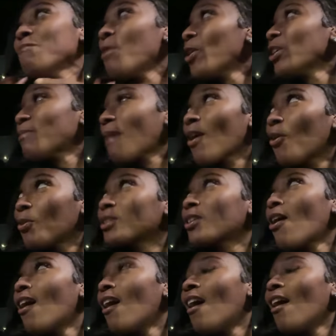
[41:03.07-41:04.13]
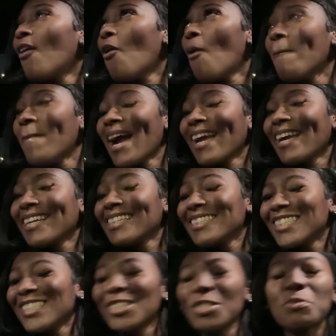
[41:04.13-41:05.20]
post my old car on my
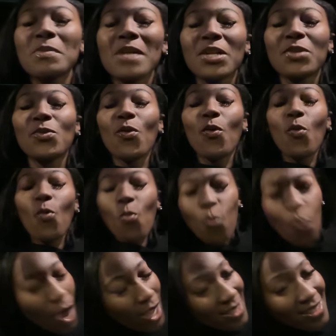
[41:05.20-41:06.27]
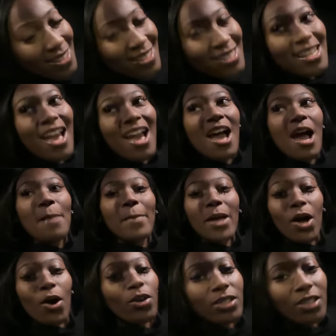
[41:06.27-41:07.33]
YouTube channel once. My
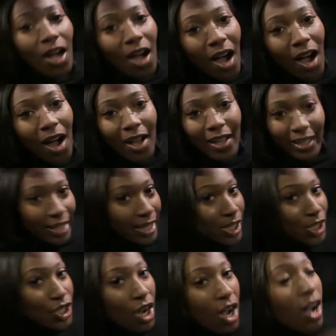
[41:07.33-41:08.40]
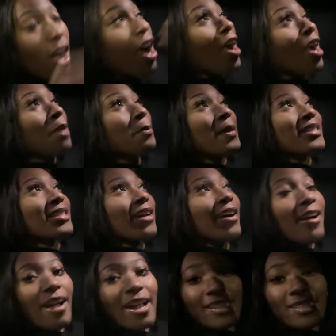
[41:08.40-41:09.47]
old car, Keisha, RIP to her.
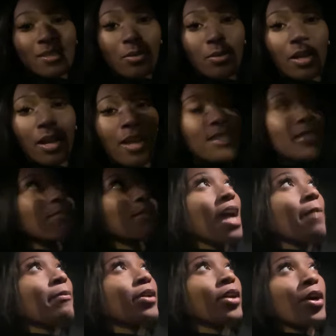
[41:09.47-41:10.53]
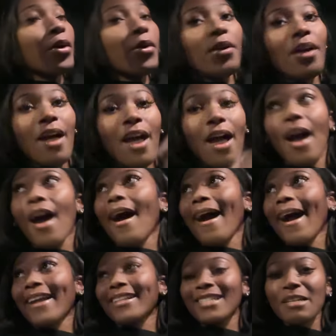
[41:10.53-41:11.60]
I sold her some time ago.
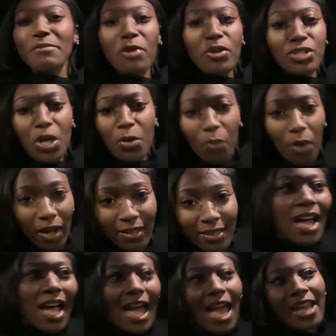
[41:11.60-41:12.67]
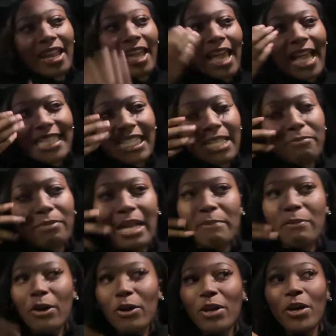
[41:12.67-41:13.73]
I didn't post her once. I had an 18 plate
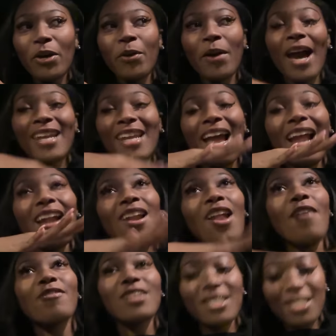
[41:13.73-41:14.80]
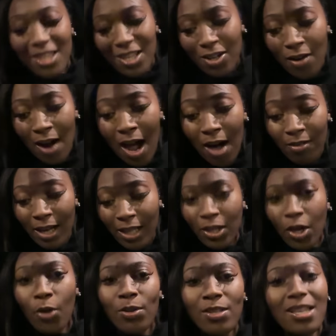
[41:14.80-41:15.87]
Polo and I loved her to the ground. Like,
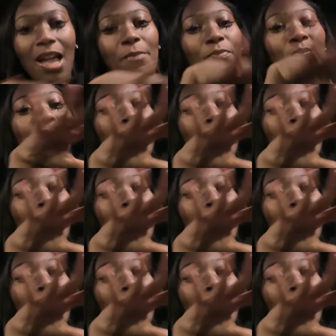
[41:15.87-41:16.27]
the only time